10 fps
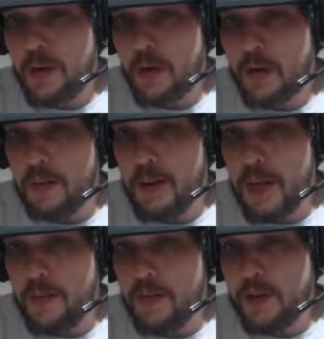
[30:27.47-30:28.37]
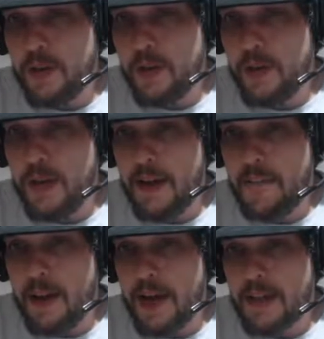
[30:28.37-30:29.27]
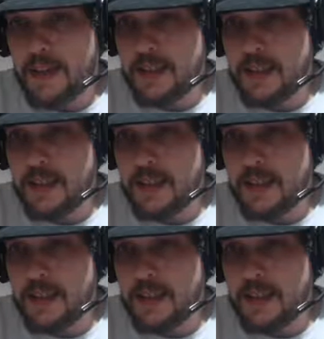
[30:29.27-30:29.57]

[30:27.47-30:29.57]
or on pay-per-view, or do you have Moxley